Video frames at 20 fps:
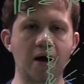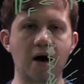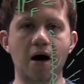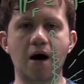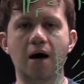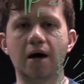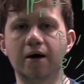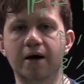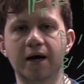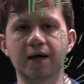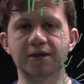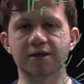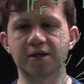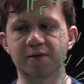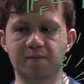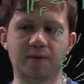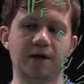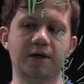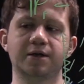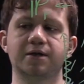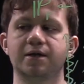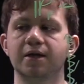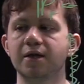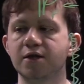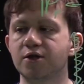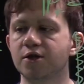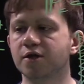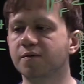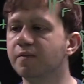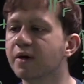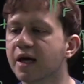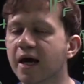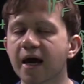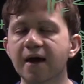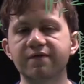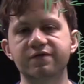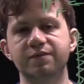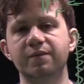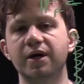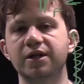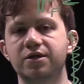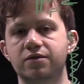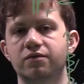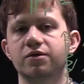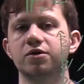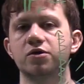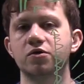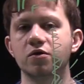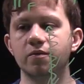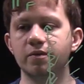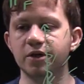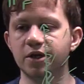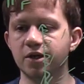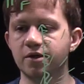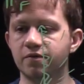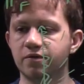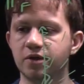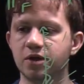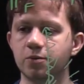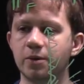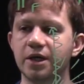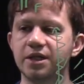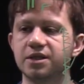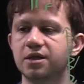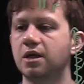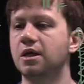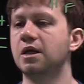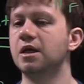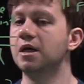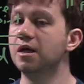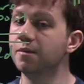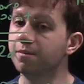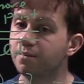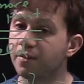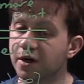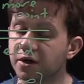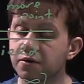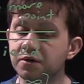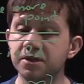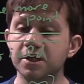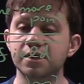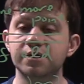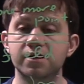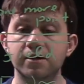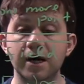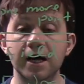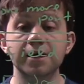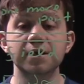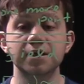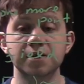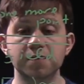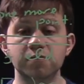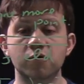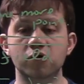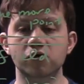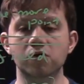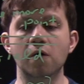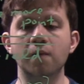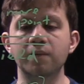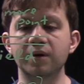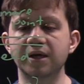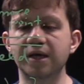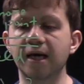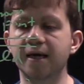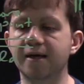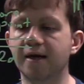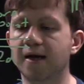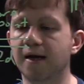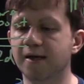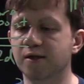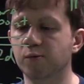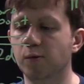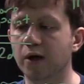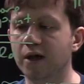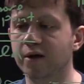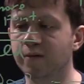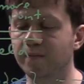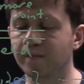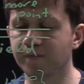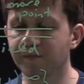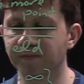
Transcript: Rn space. It just behaves better in so many different ways. But on the other hand, it's more complicated as well.